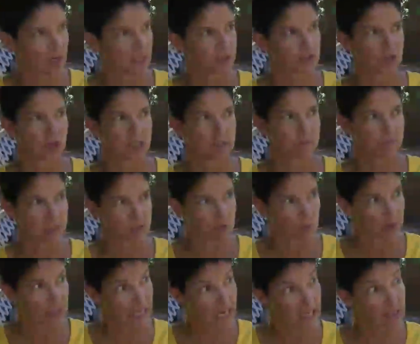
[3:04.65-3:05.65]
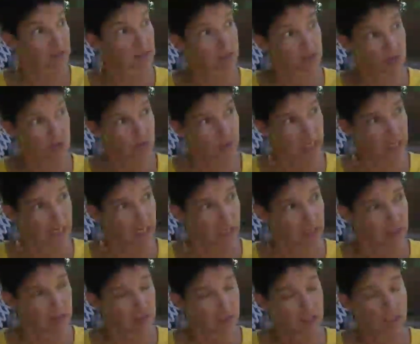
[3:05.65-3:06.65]
want to try to be as relaxed as you
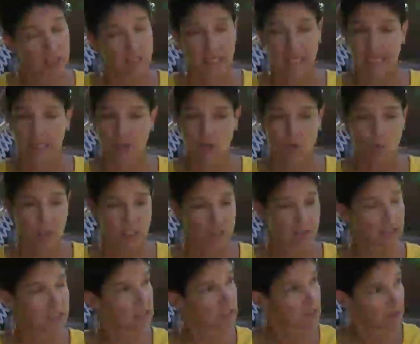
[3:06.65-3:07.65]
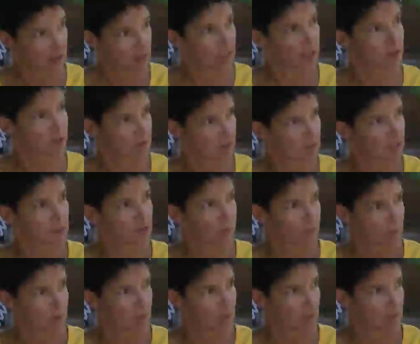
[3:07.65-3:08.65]
can and quickly get
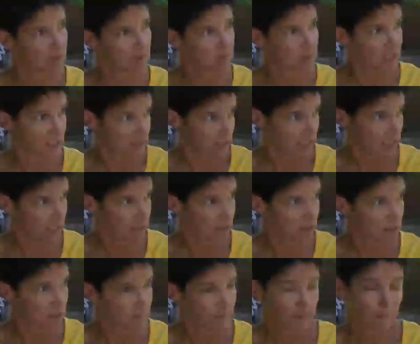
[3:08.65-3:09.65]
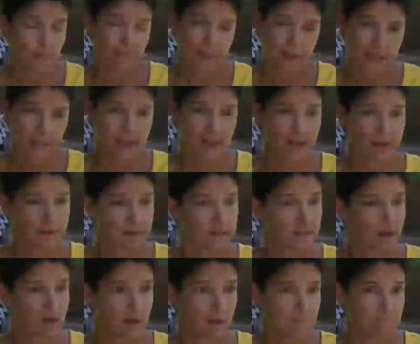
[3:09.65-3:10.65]
through the technique. And
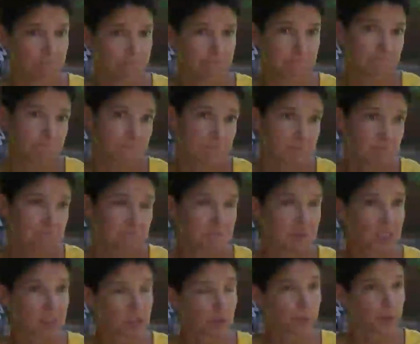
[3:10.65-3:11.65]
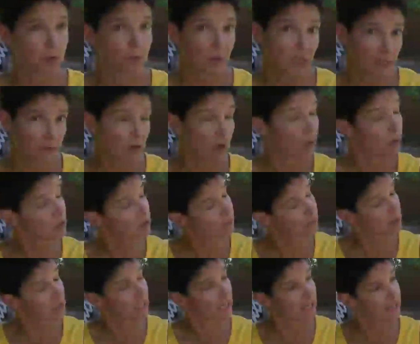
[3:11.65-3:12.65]
because if you have a hold
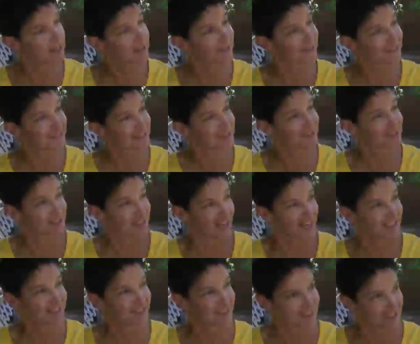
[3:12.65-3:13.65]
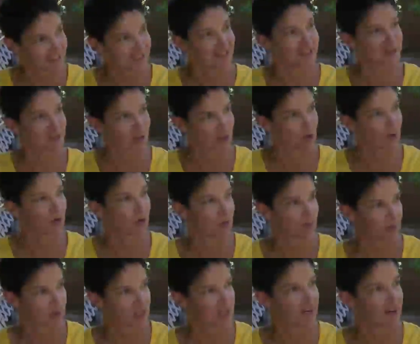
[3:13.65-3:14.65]
of a leg and they decide that they need to go
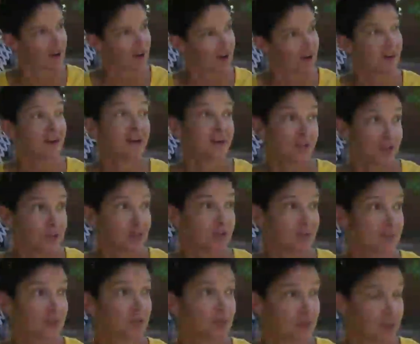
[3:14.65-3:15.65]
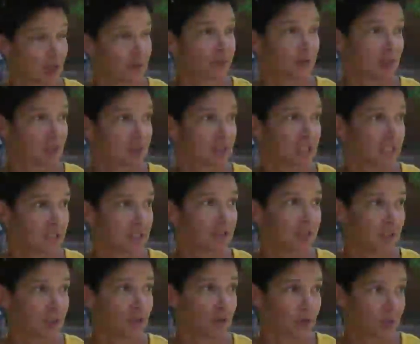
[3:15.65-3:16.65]
over there, you
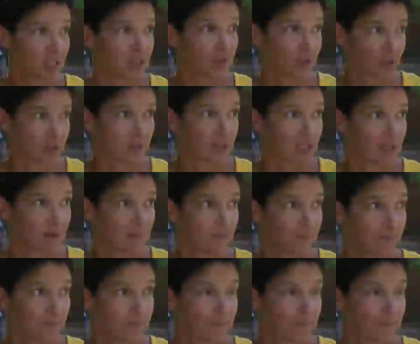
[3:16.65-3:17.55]
definitely can hurt them.